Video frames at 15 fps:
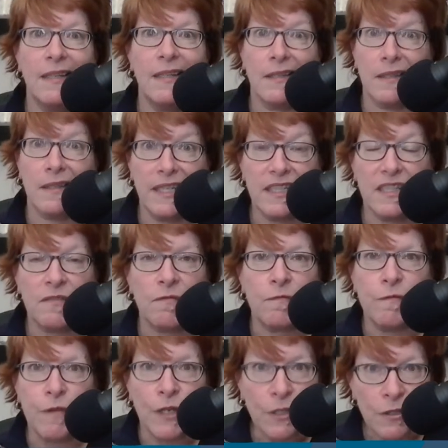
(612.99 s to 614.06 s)
the latest
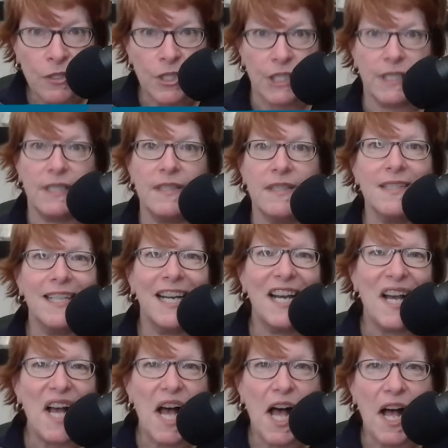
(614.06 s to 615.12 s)
versions
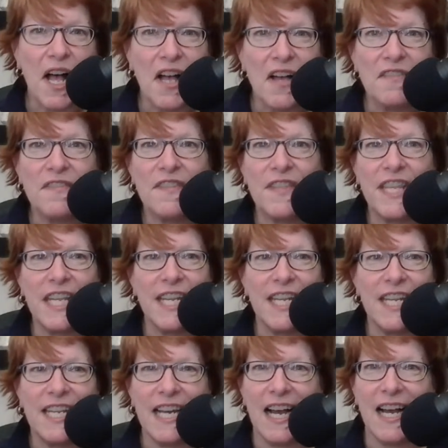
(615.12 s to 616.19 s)
of
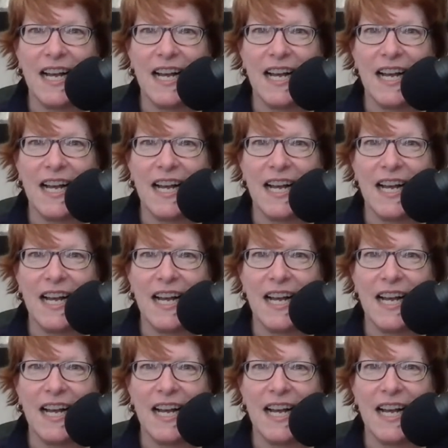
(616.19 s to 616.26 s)
the